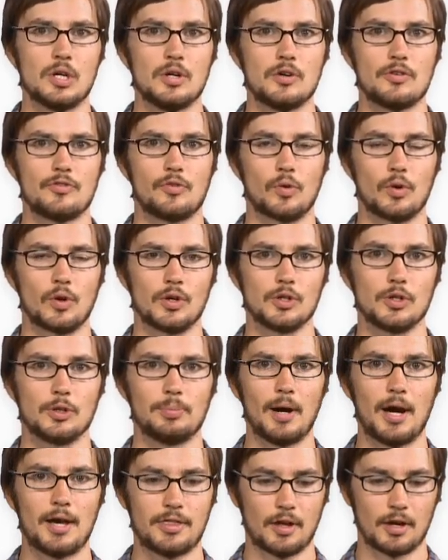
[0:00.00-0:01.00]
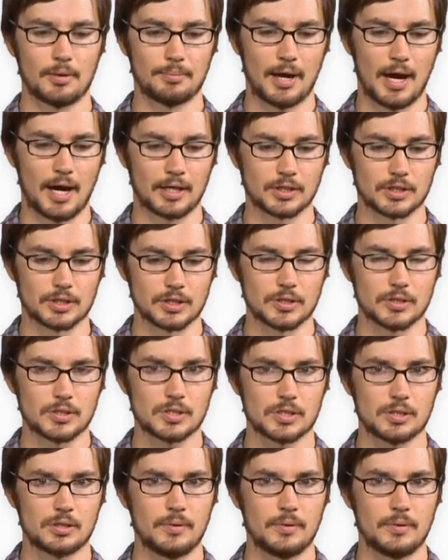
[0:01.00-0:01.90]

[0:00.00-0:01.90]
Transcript: for new Python packages.